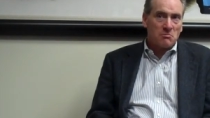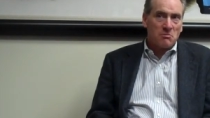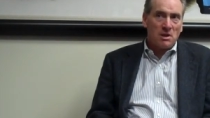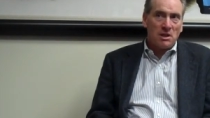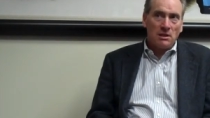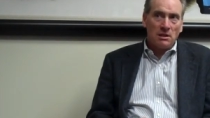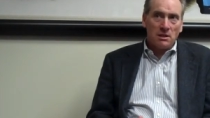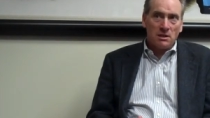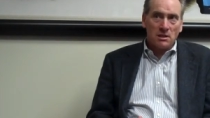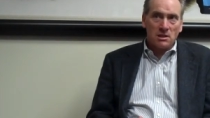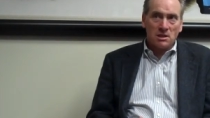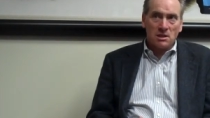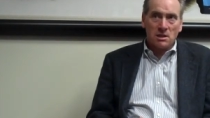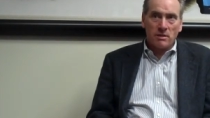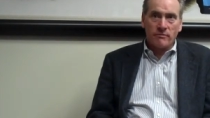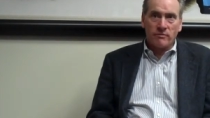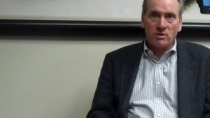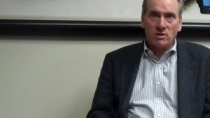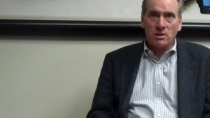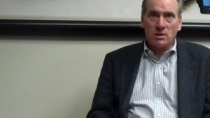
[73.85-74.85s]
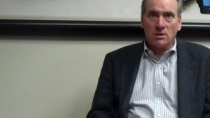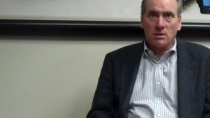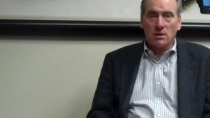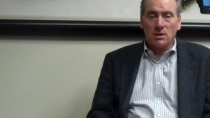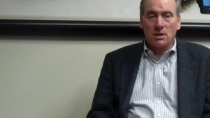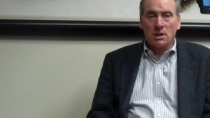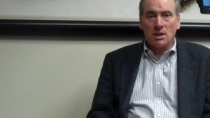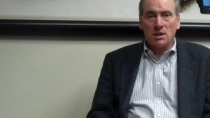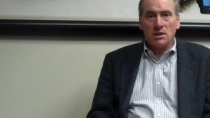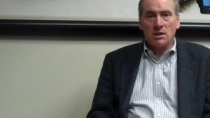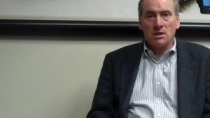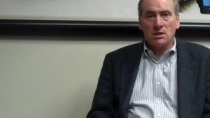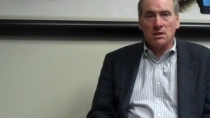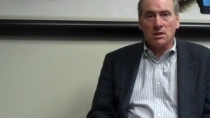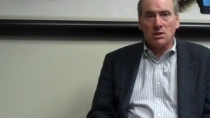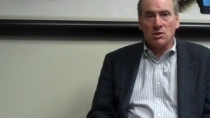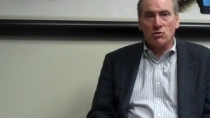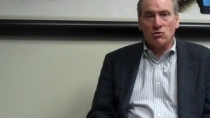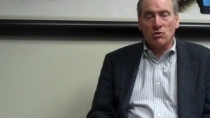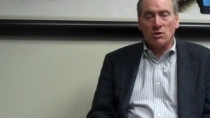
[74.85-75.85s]
mainly in the 17th and 18th
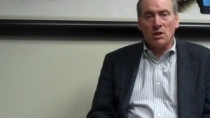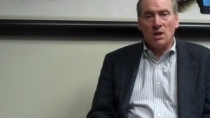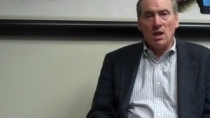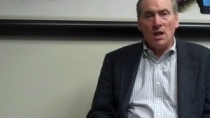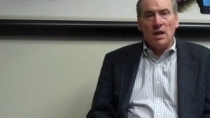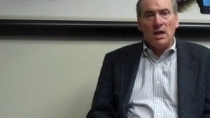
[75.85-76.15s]
century,